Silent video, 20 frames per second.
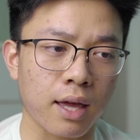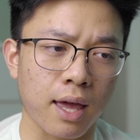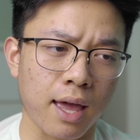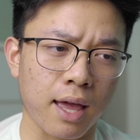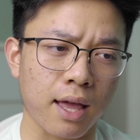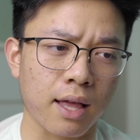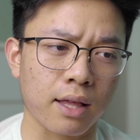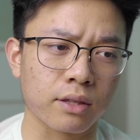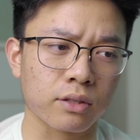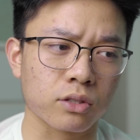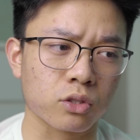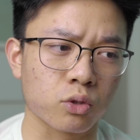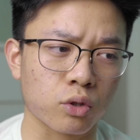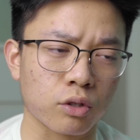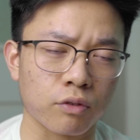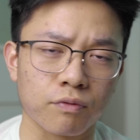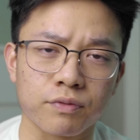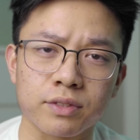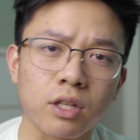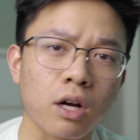and
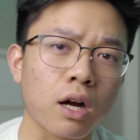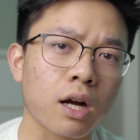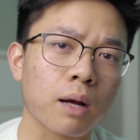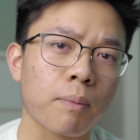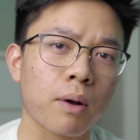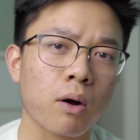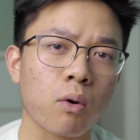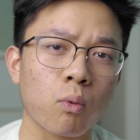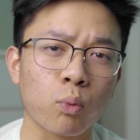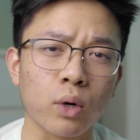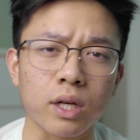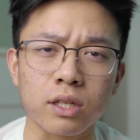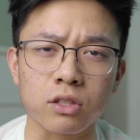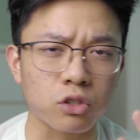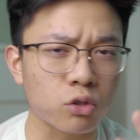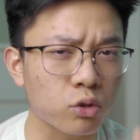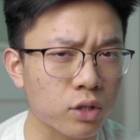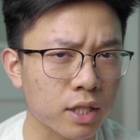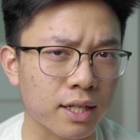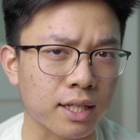sort of talk about what
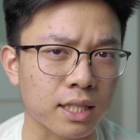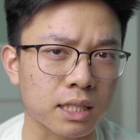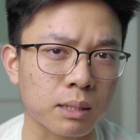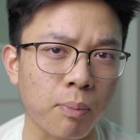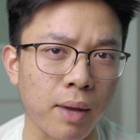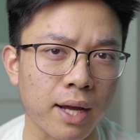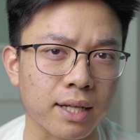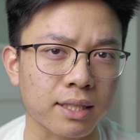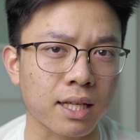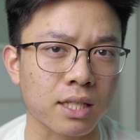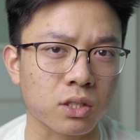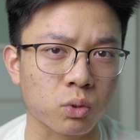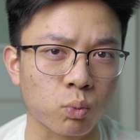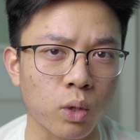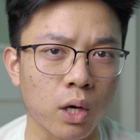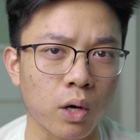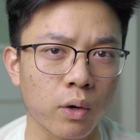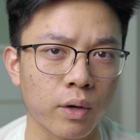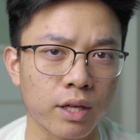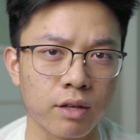you can expect as
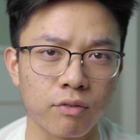well